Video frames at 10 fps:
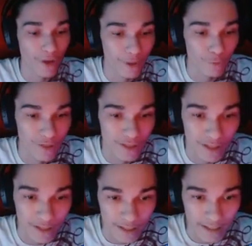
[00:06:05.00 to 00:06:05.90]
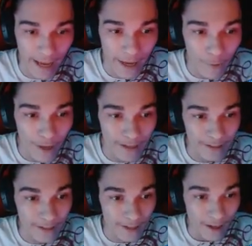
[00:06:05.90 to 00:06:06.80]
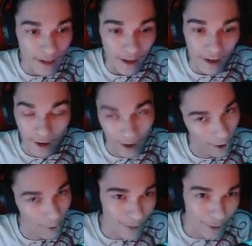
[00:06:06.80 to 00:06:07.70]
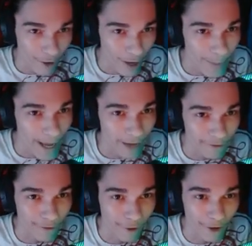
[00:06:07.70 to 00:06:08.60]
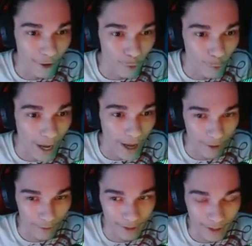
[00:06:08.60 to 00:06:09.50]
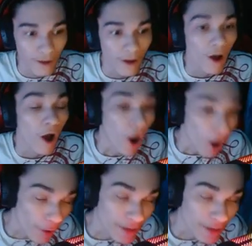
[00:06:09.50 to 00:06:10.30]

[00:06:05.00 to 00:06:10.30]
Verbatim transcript: to resist. Anyways, I'll be right back for another round. Alright,